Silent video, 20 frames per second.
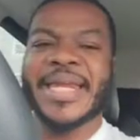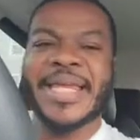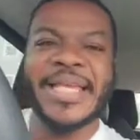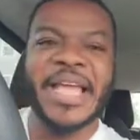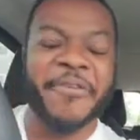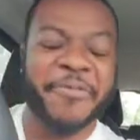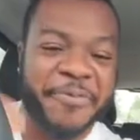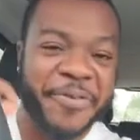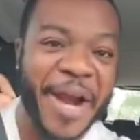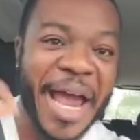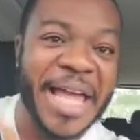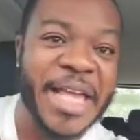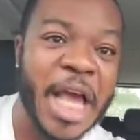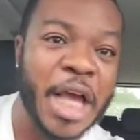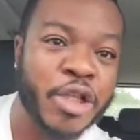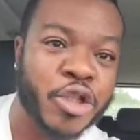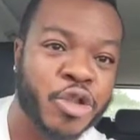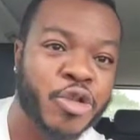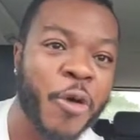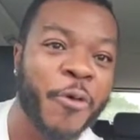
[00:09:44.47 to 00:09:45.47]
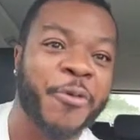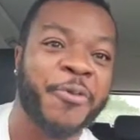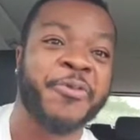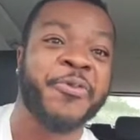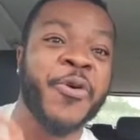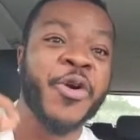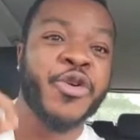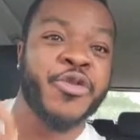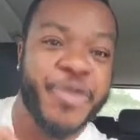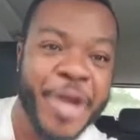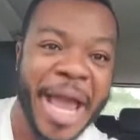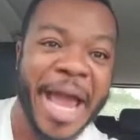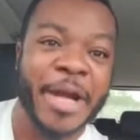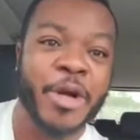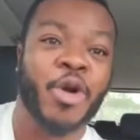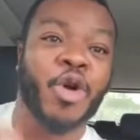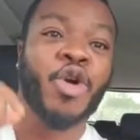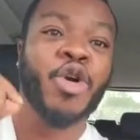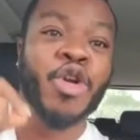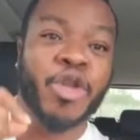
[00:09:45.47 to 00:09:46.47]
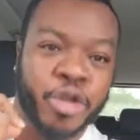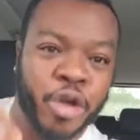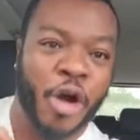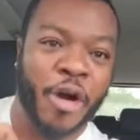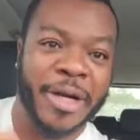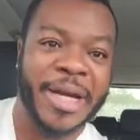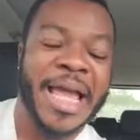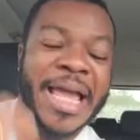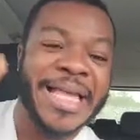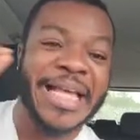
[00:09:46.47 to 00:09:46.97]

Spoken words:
Jeffrey Yesu food glutton.